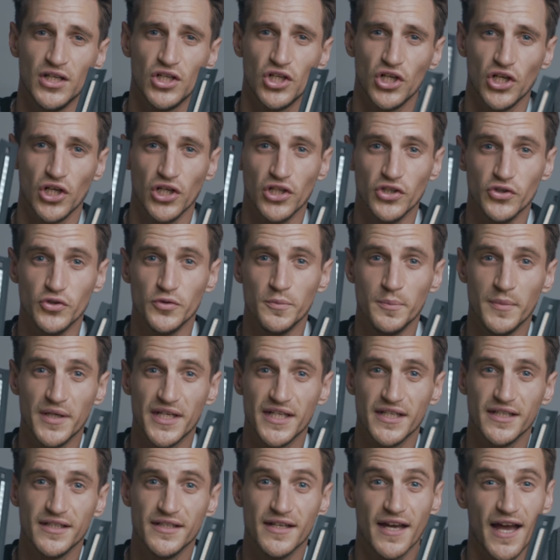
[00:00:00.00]

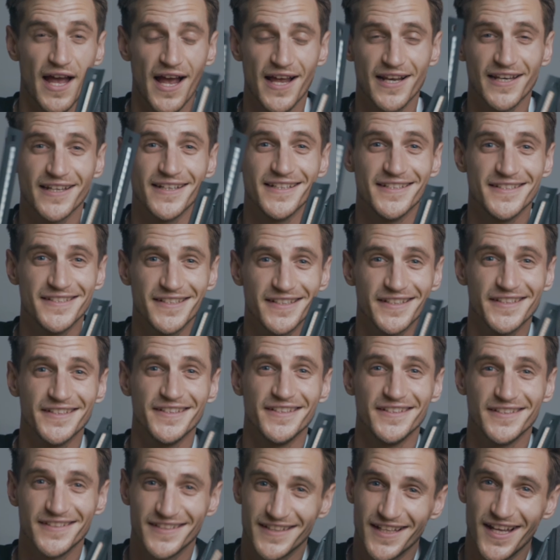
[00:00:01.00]
Lumi
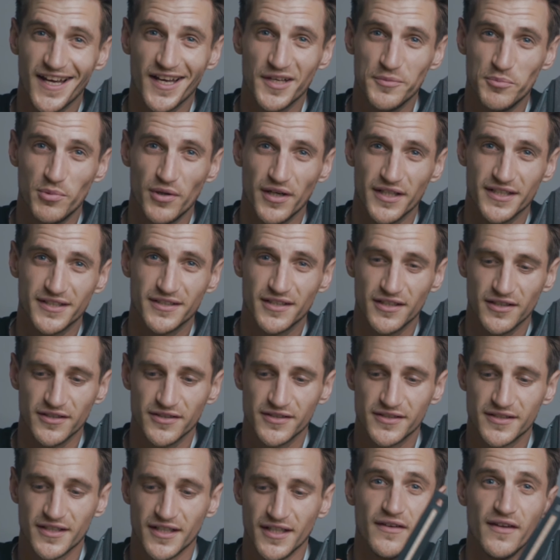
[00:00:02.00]
LED light bracelets.